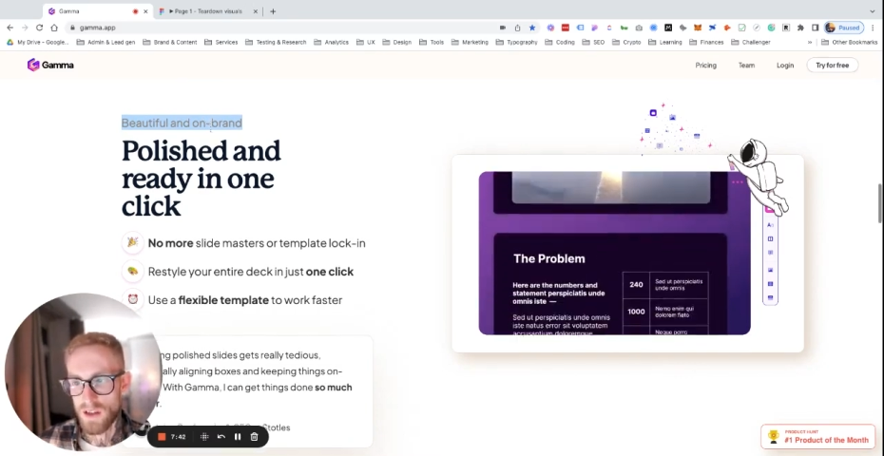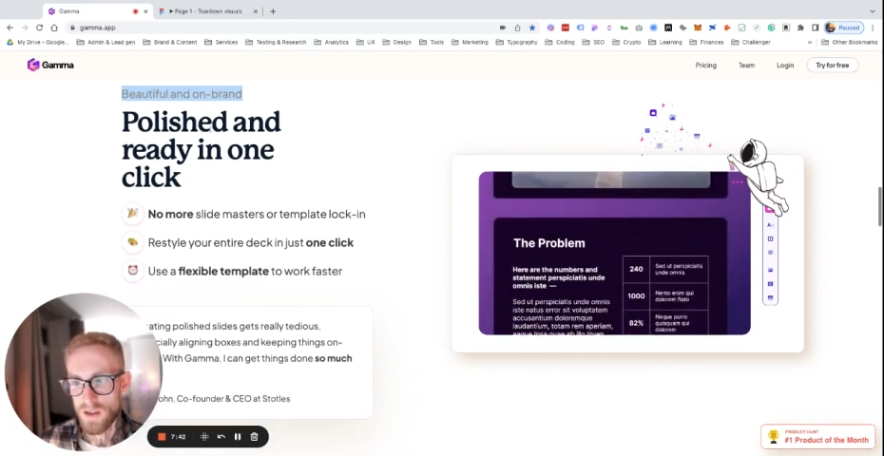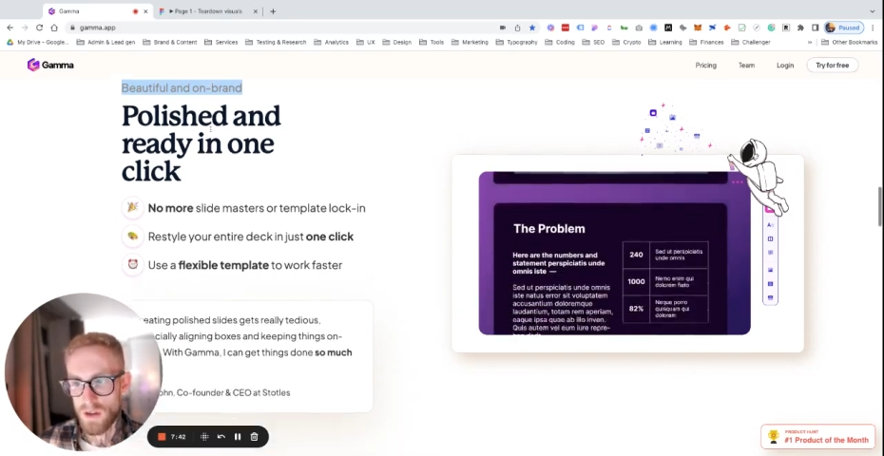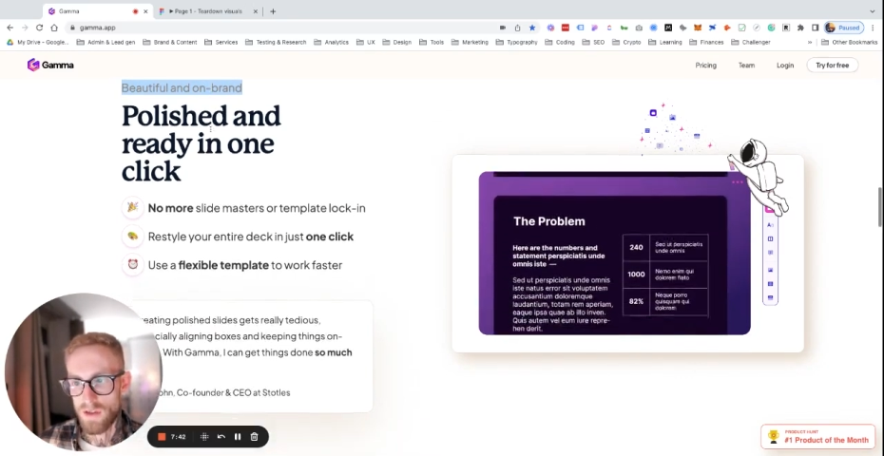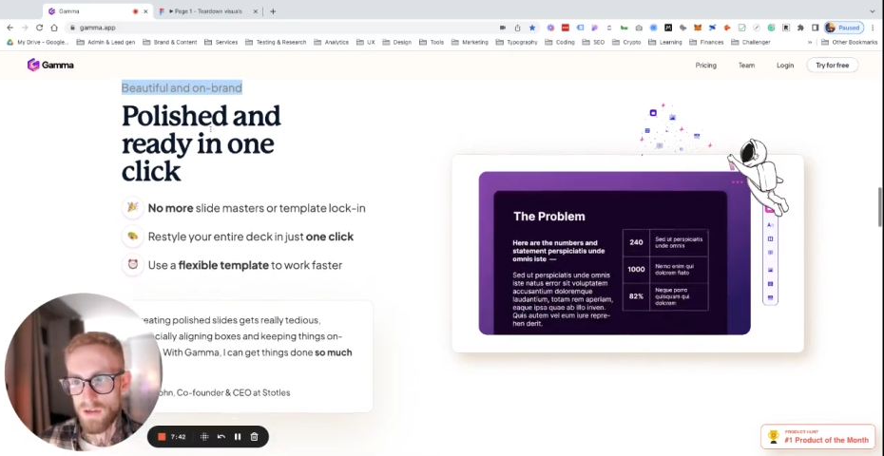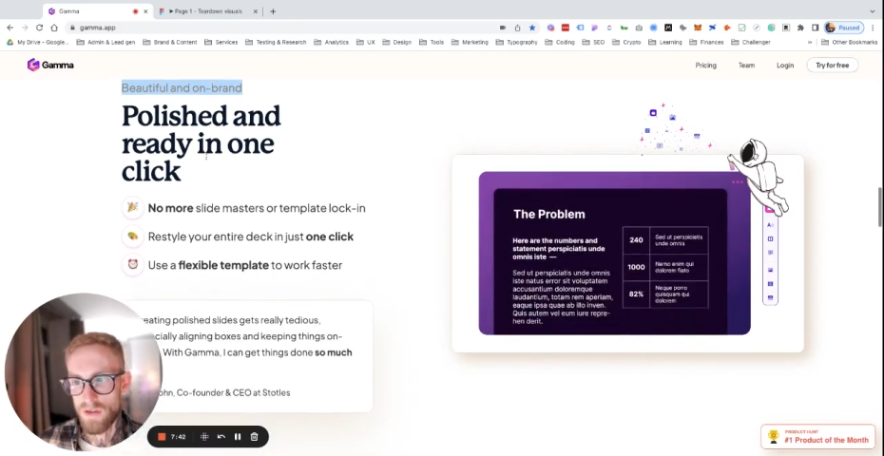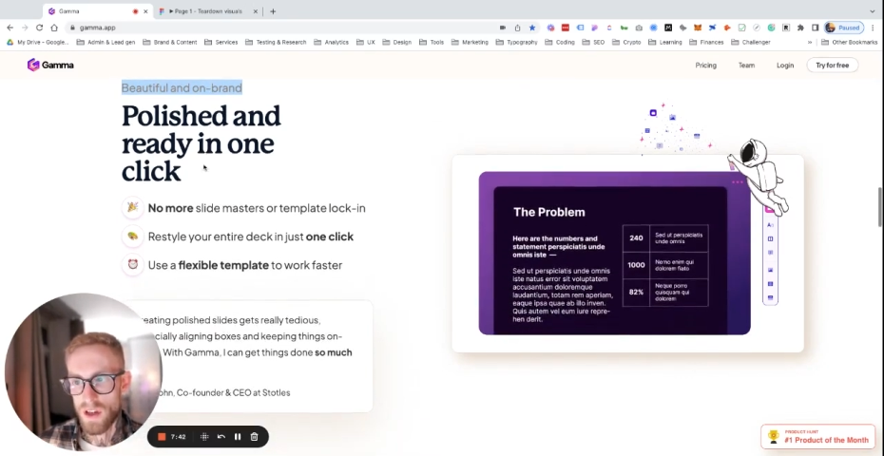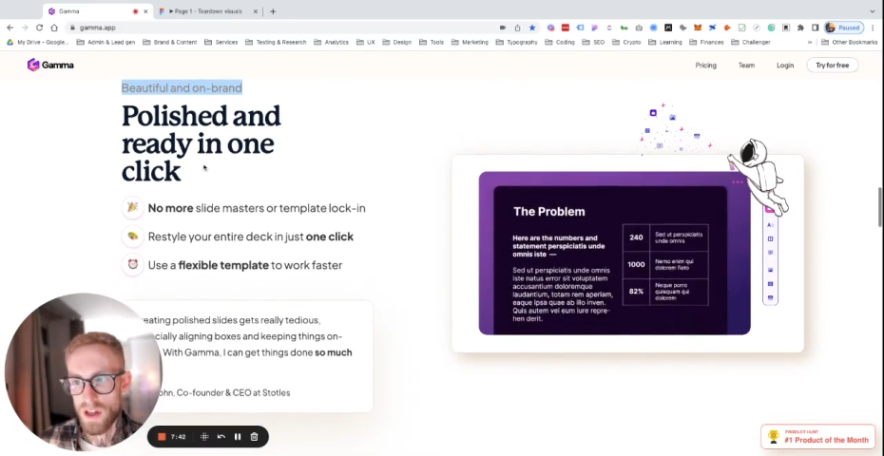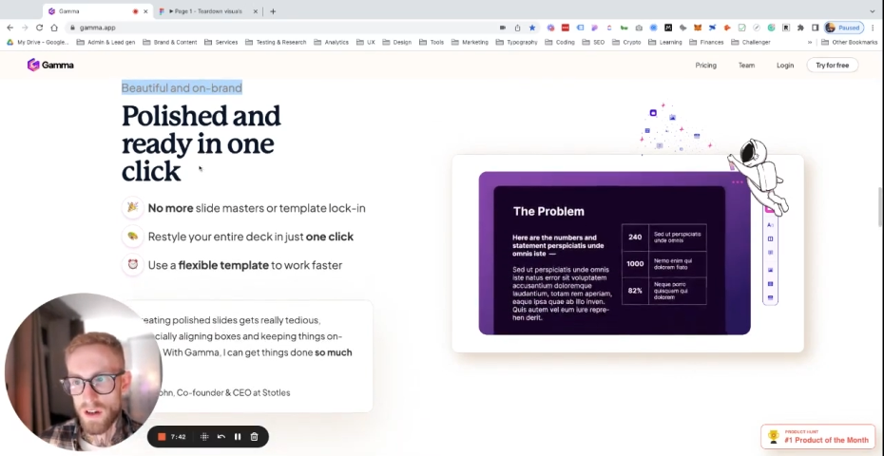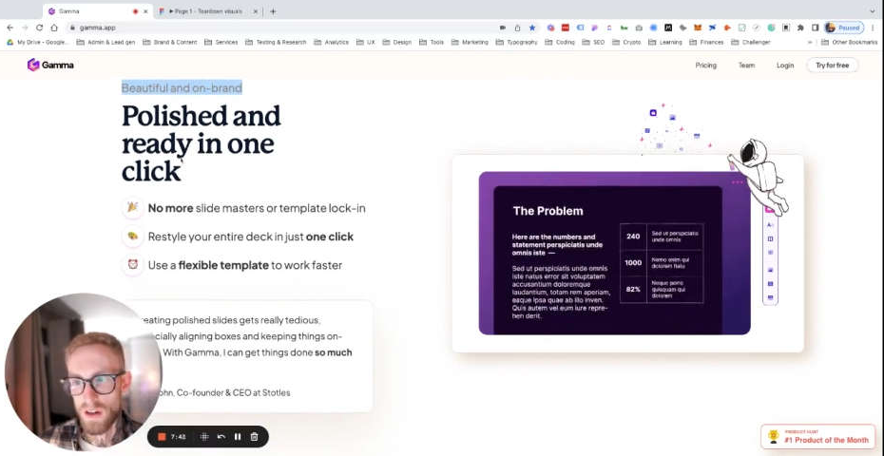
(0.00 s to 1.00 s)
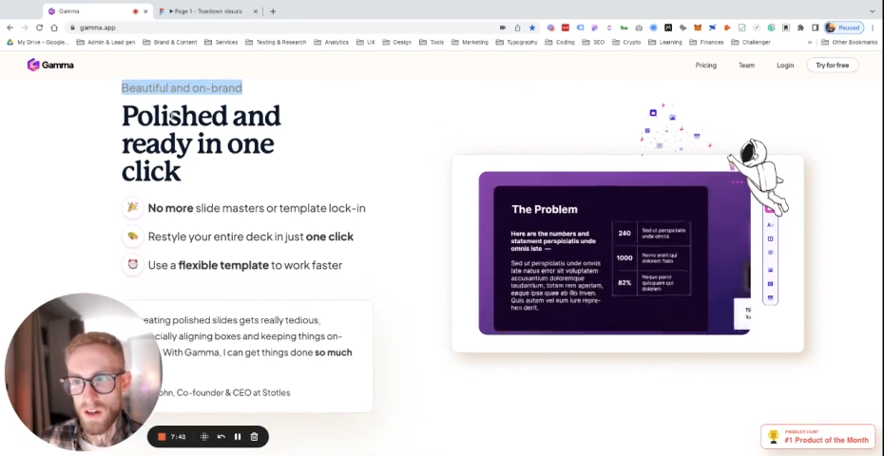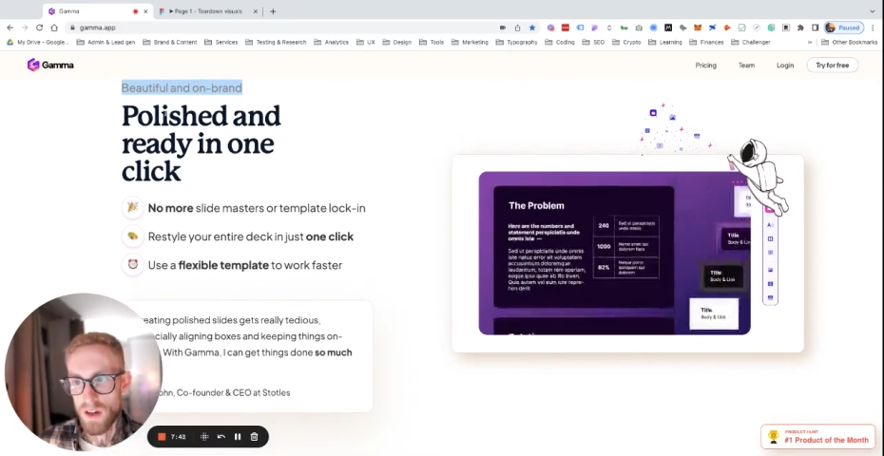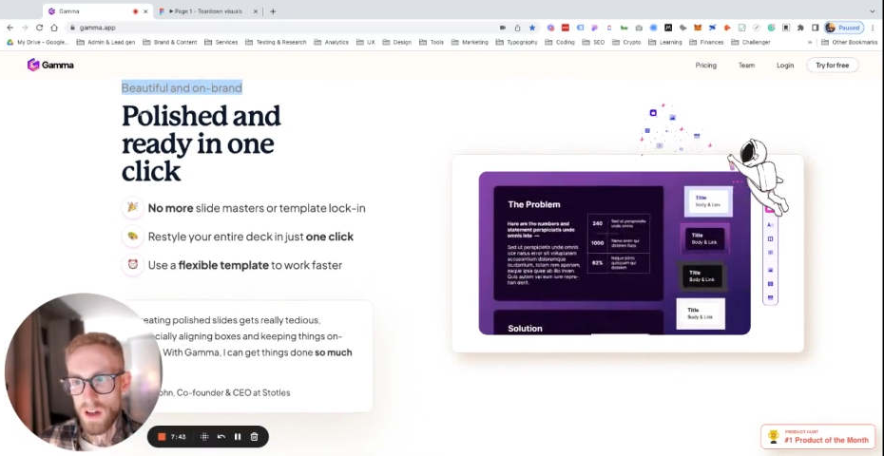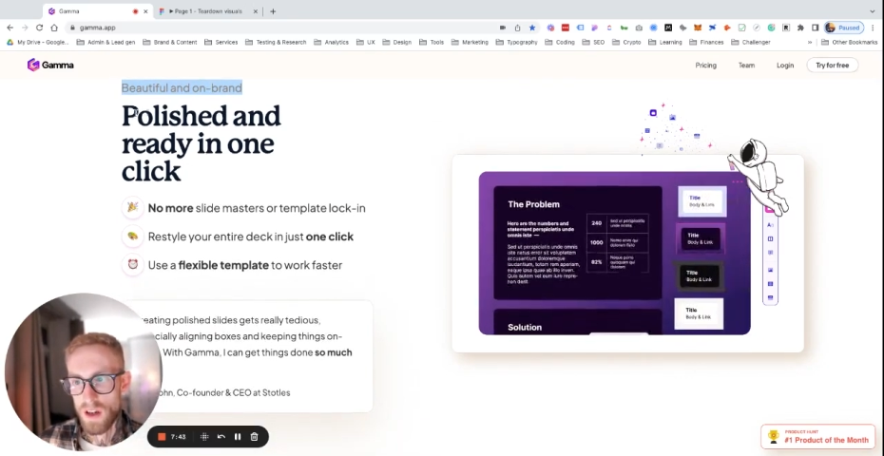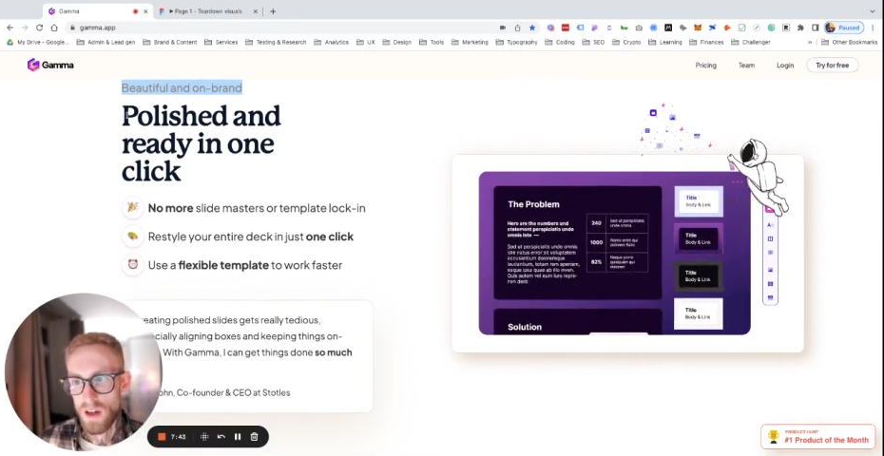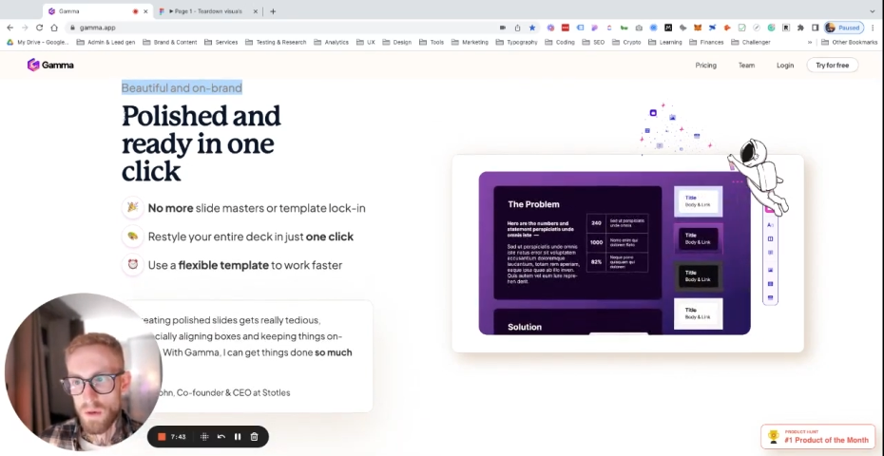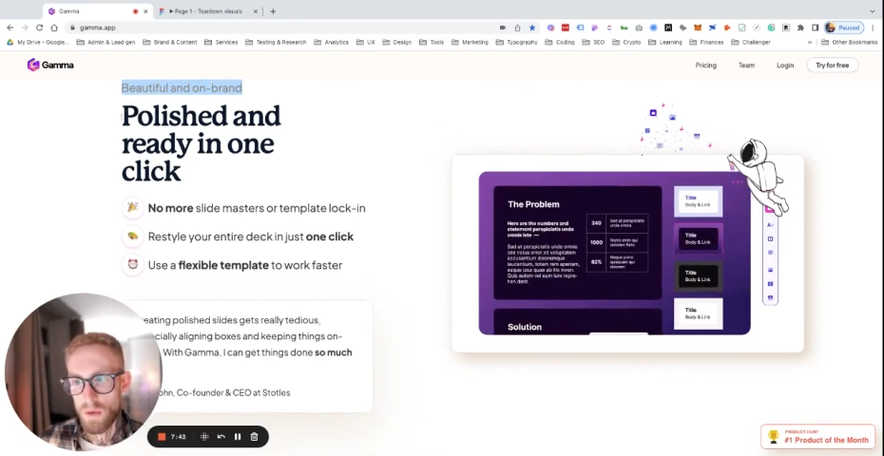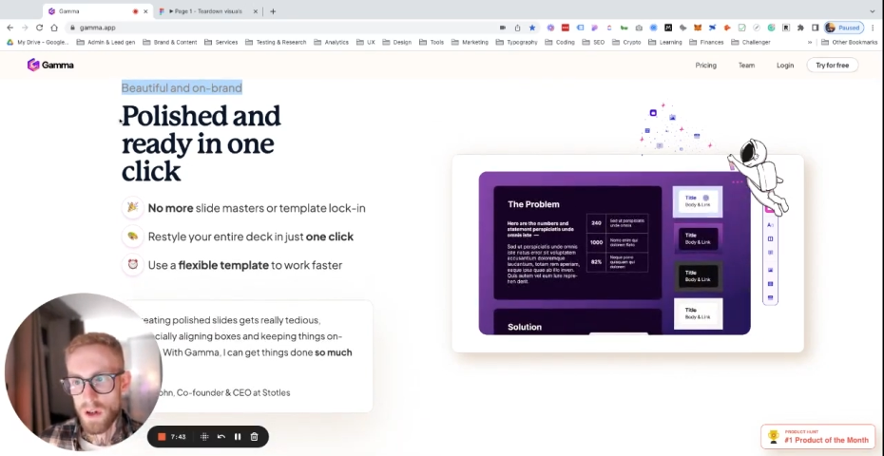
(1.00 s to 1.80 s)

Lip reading: So if here we